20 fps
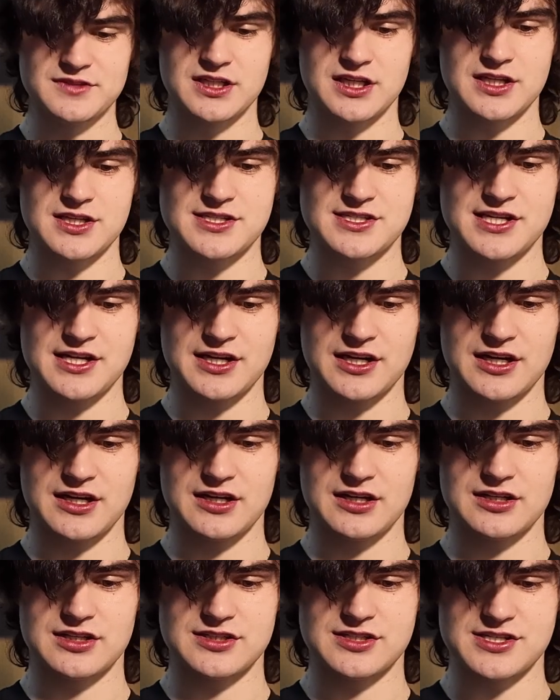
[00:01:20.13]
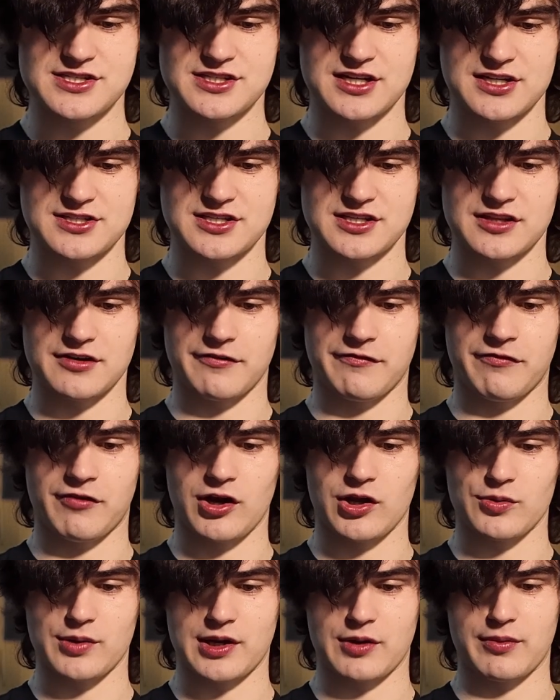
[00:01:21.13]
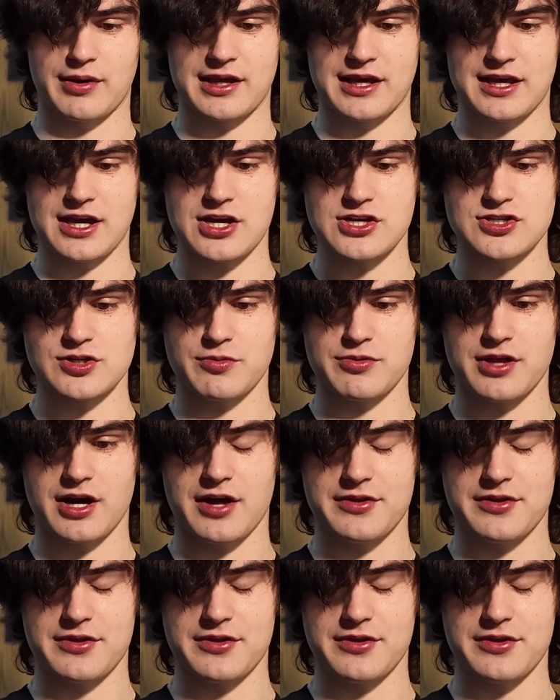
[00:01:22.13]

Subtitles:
Consider discussing the following when engaging with